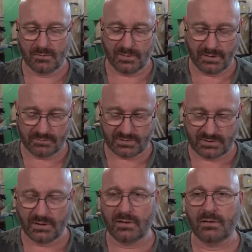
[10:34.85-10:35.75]
But I'm
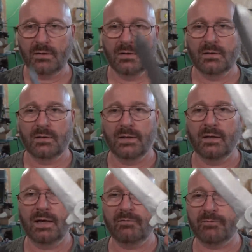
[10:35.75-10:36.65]
still
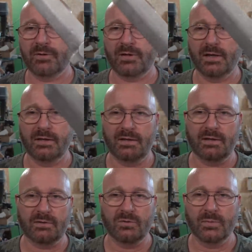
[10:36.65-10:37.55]
in love with the
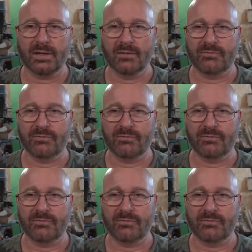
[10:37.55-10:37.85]
idea to make a